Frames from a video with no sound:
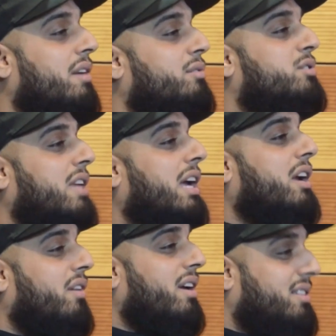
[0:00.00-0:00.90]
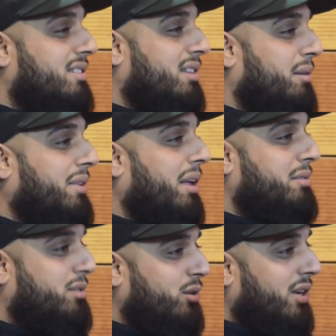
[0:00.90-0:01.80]
You have to sacrifice
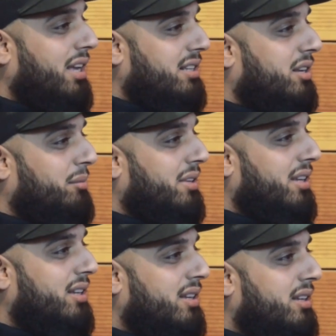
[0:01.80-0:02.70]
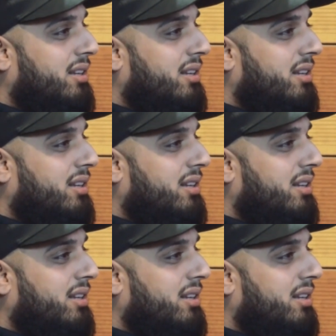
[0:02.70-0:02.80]
sometimes to gain something.